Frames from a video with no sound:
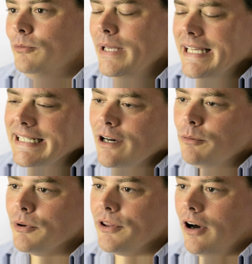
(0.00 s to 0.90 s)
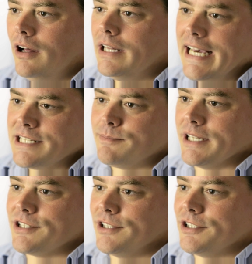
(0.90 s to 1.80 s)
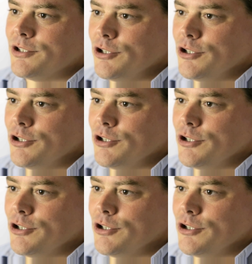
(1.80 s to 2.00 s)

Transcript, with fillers: We can help with all aspects of this